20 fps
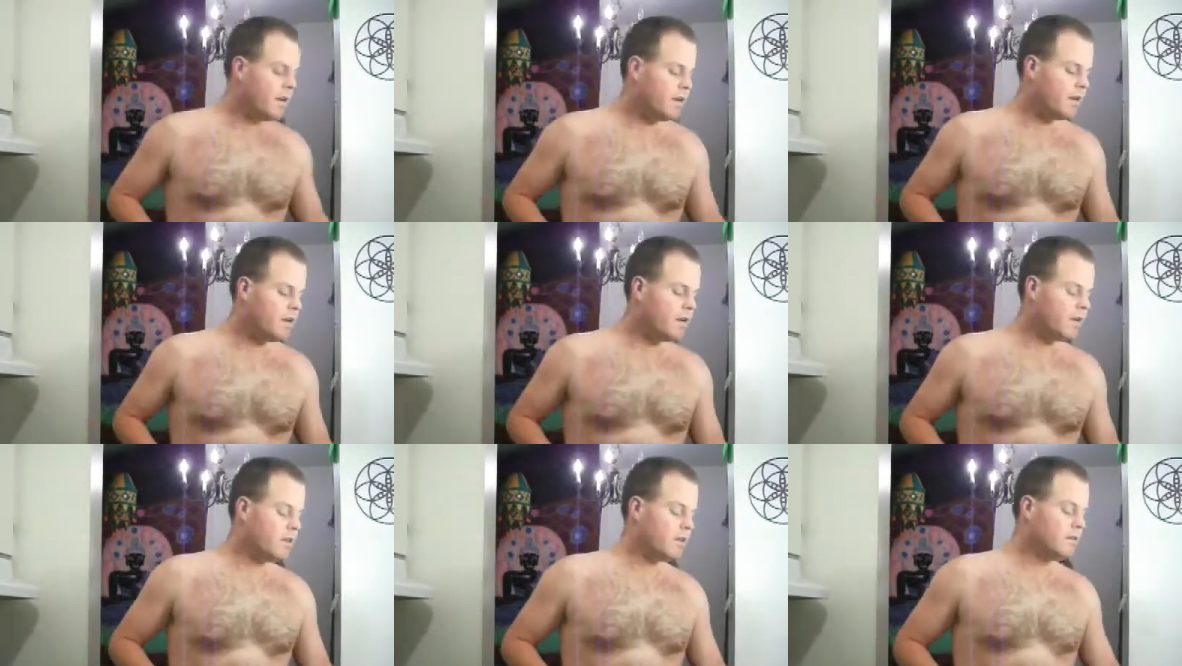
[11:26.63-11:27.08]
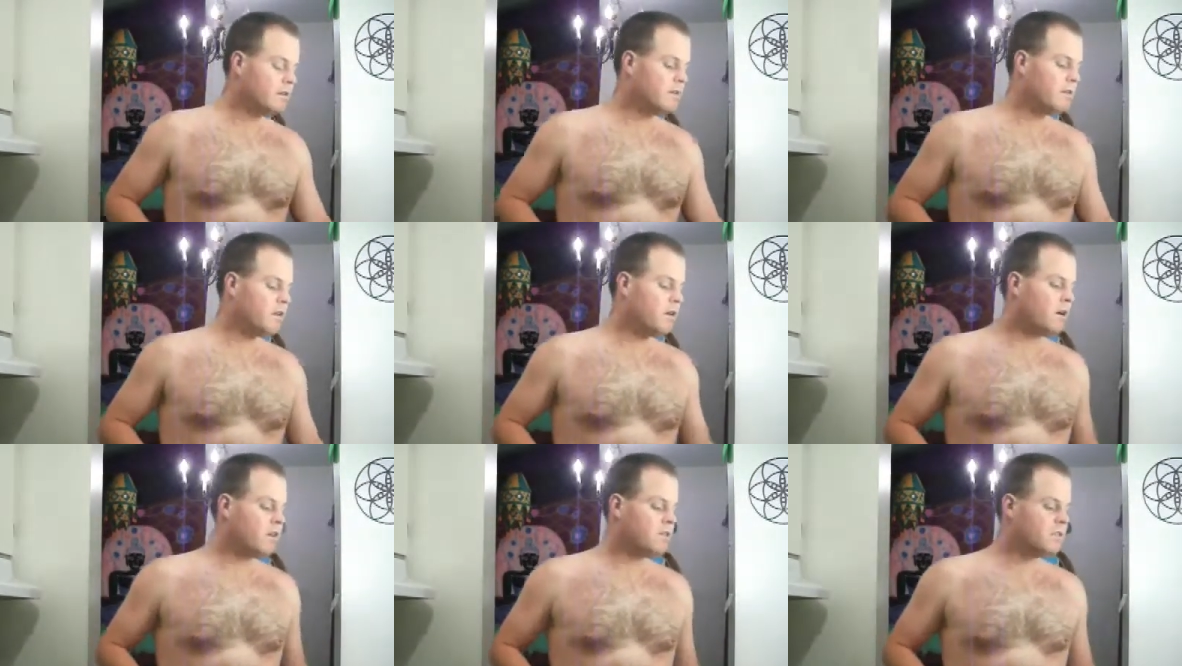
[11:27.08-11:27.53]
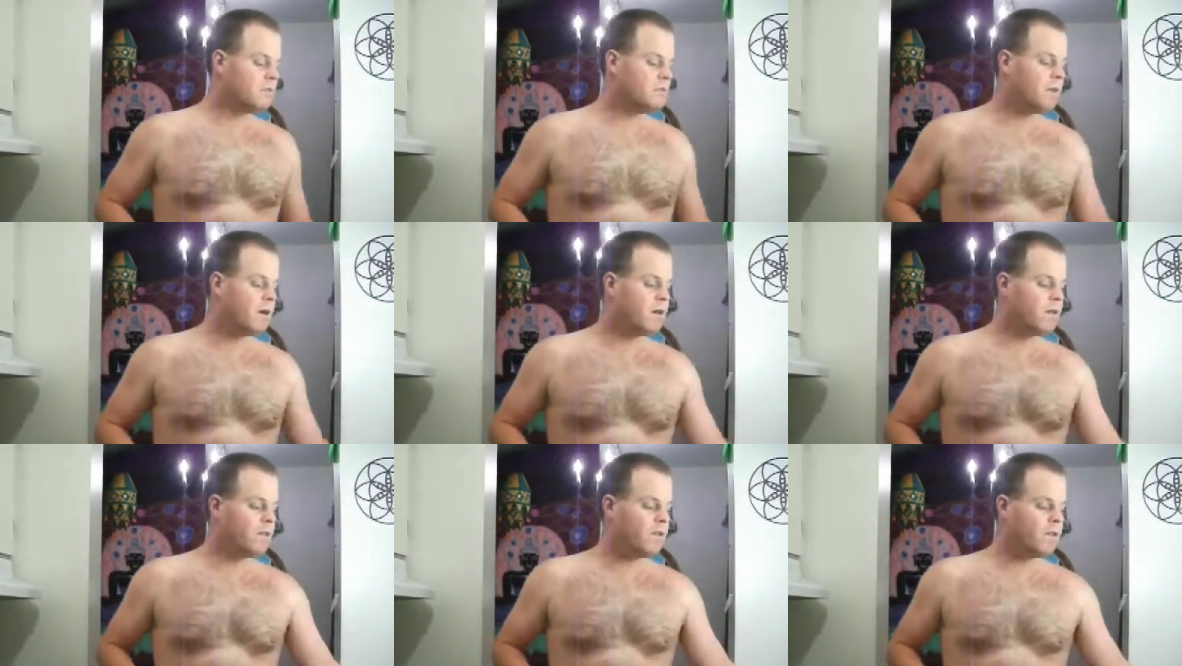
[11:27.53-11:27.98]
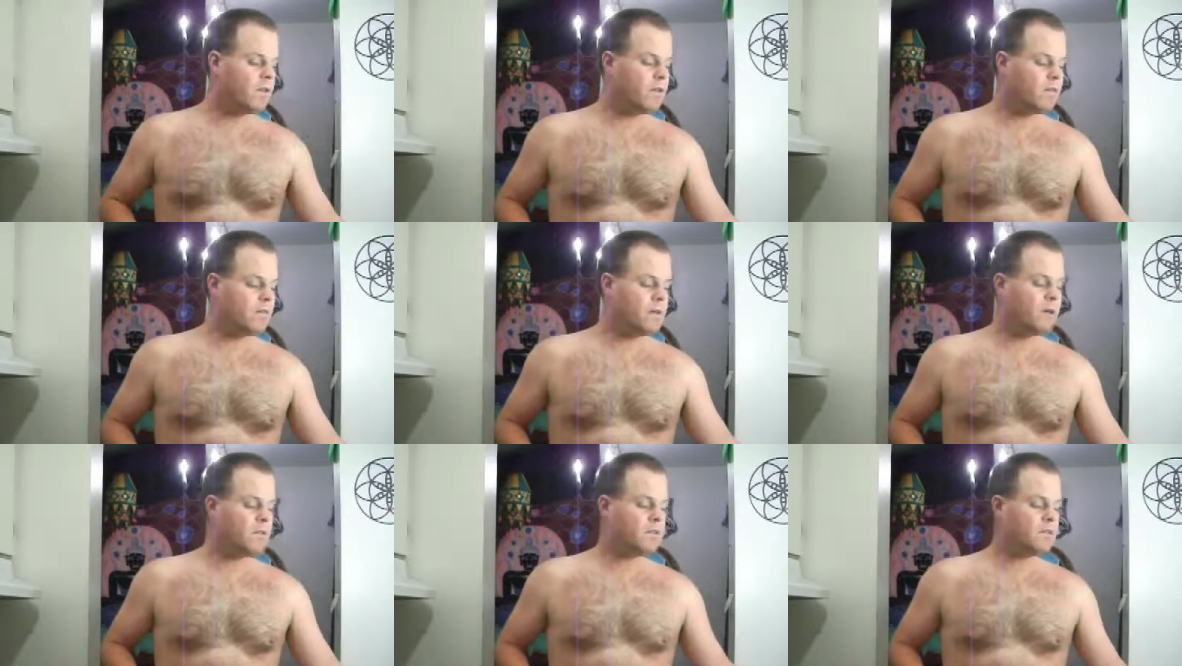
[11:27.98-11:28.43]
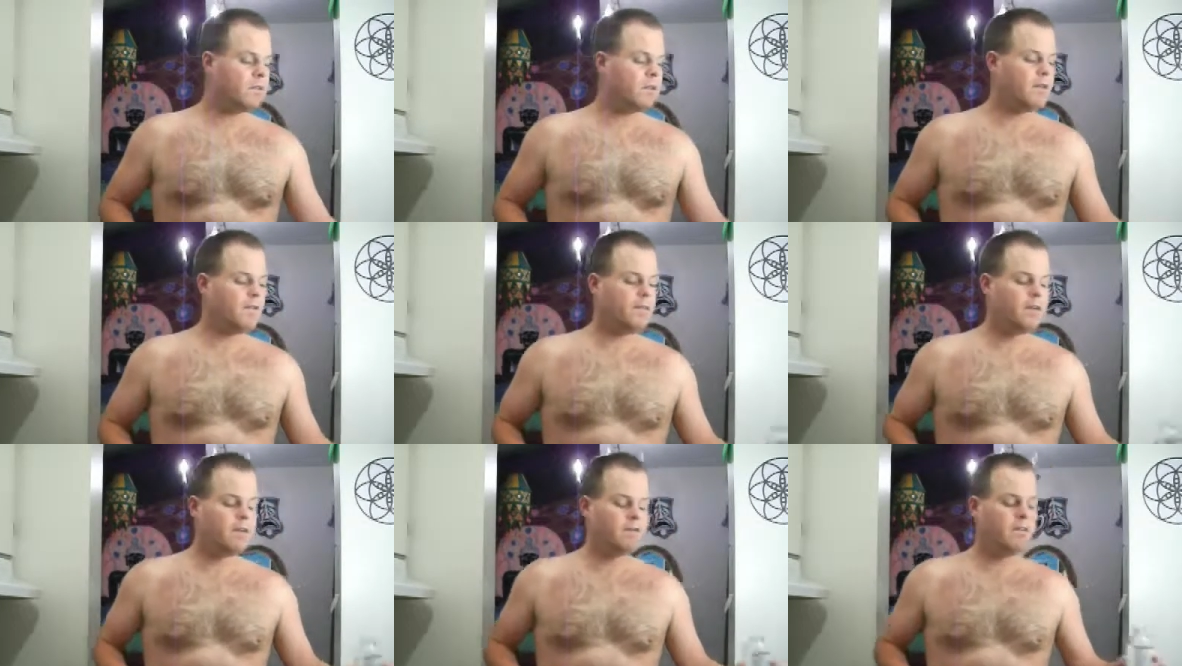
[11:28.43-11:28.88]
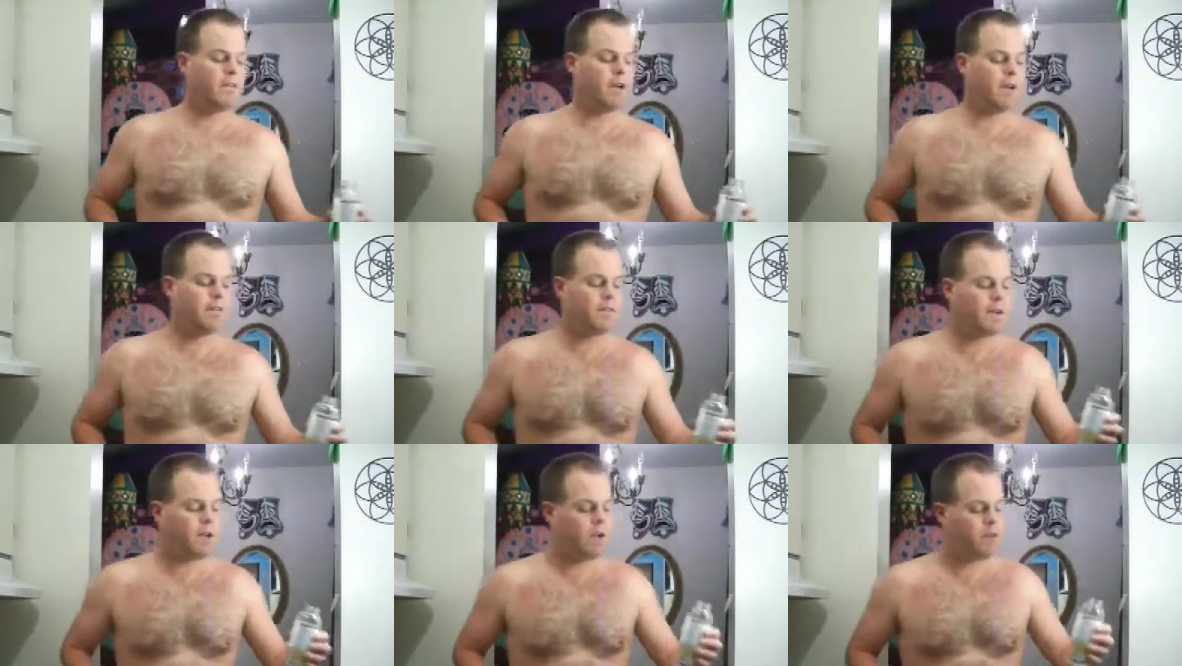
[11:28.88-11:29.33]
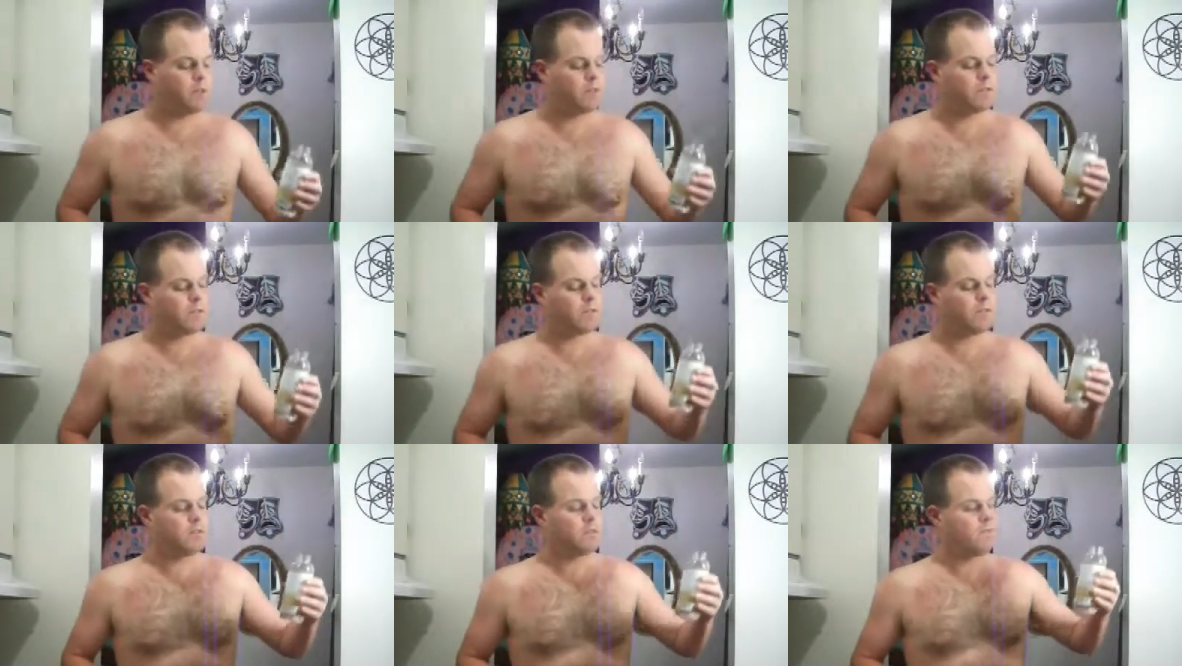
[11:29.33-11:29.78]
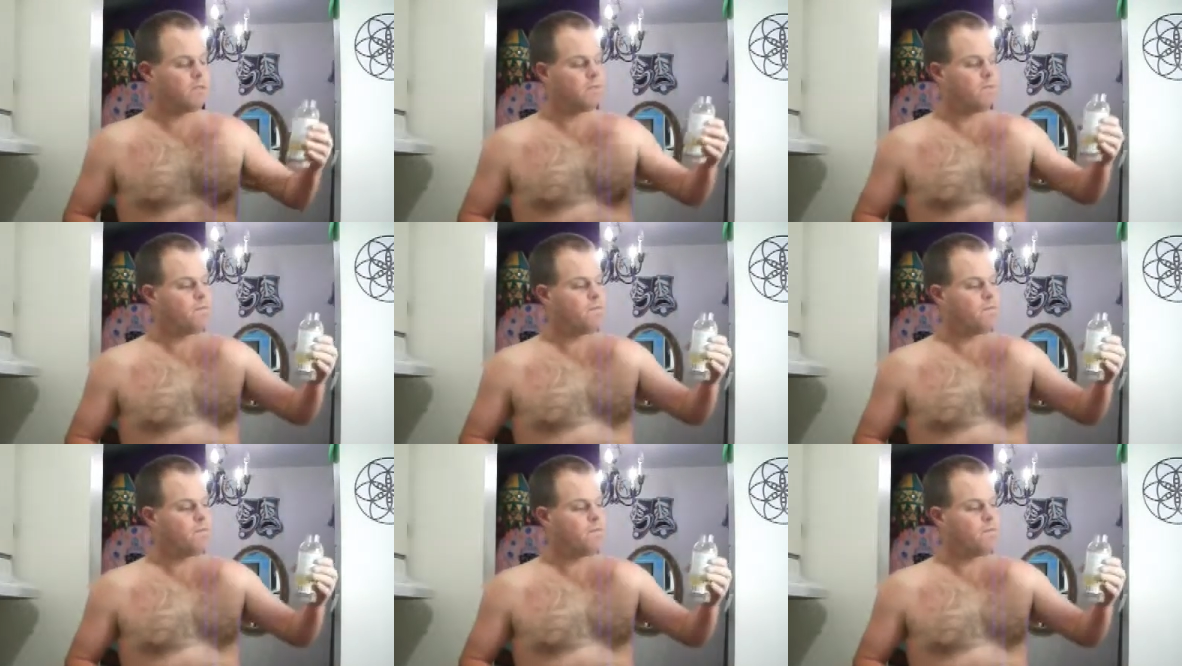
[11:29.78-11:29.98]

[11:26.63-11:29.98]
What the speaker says: A nice large amount, about 75 ounces,